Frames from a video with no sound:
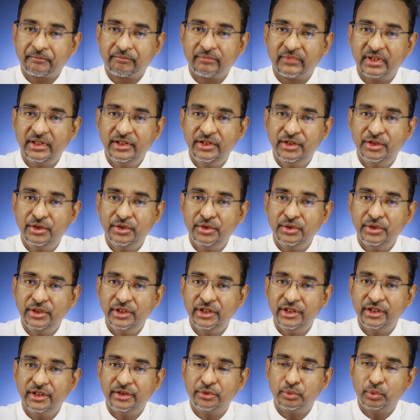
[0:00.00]

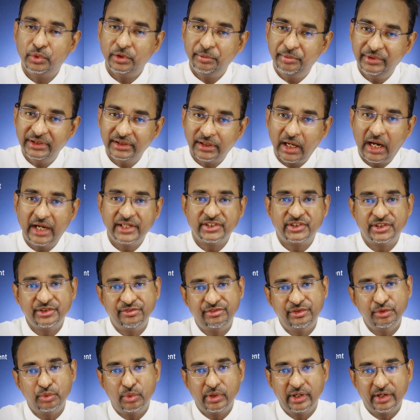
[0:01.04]
it would be nice if
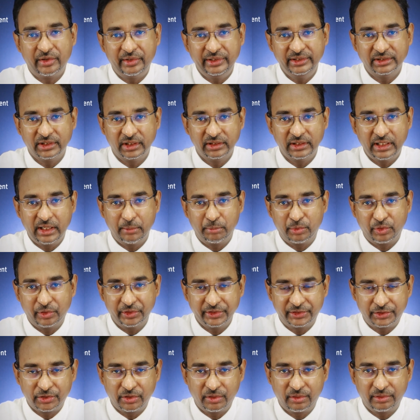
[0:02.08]
you were in a
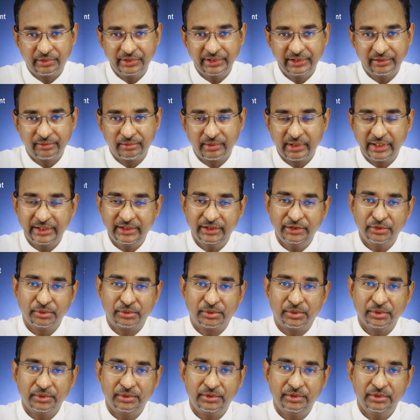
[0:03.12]
laboratory, right? You
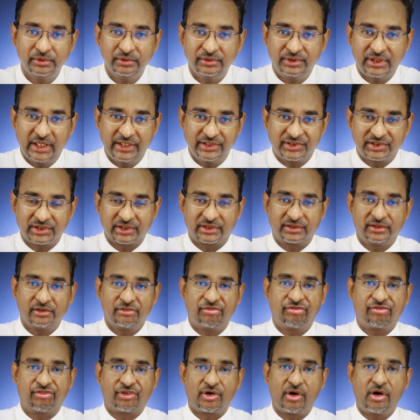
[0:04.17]
could dissect the
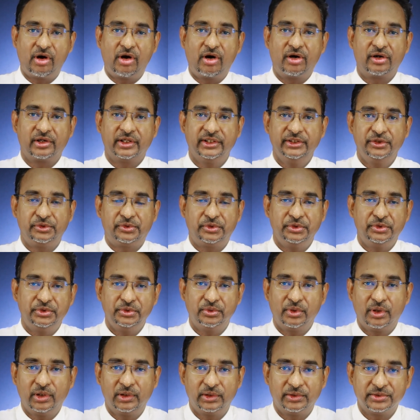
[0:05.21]
frog and you could do
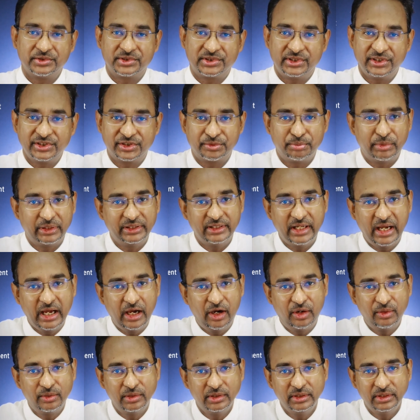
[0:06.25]
all those things. But
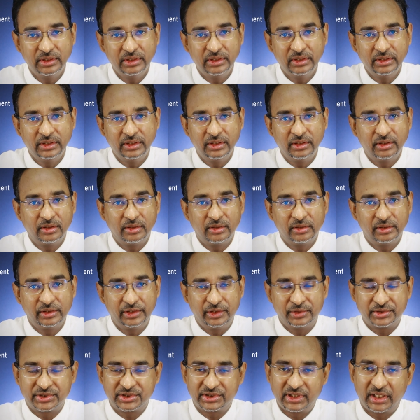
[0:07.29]
now
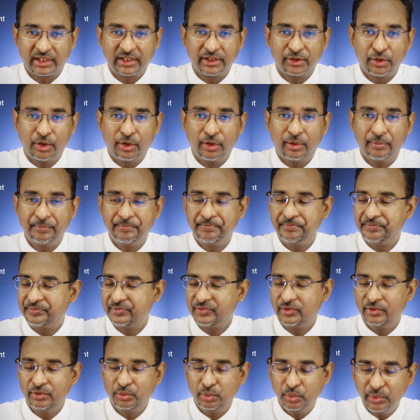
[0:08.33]
you're stuck at home.
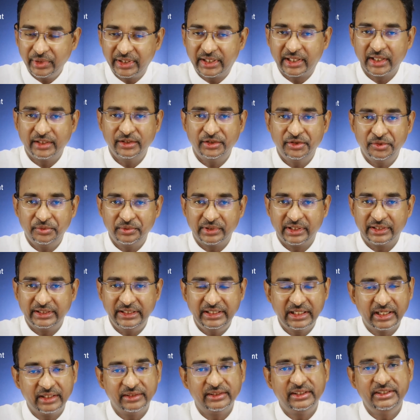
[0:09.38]
We can do that.
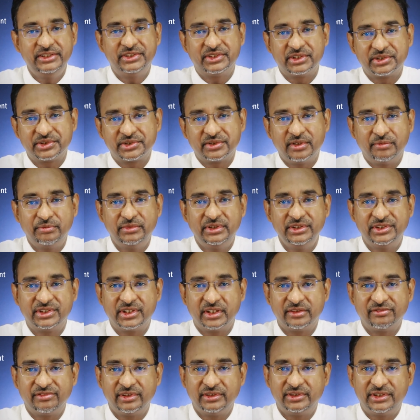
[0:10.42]
Yeah, these are some
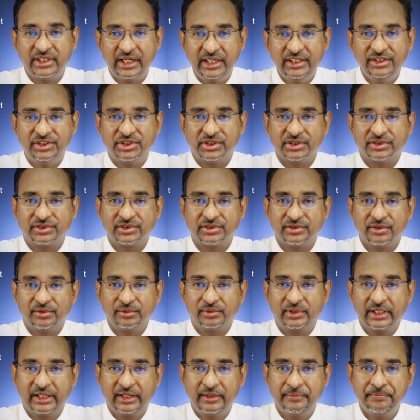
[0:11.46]
disadvantages,
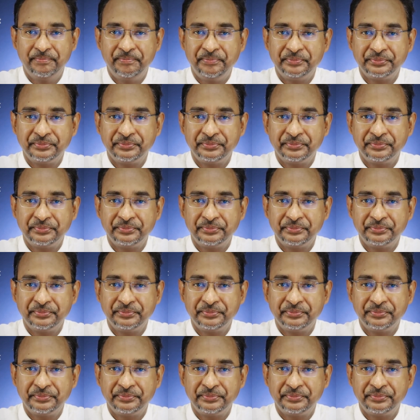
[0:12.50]
okay?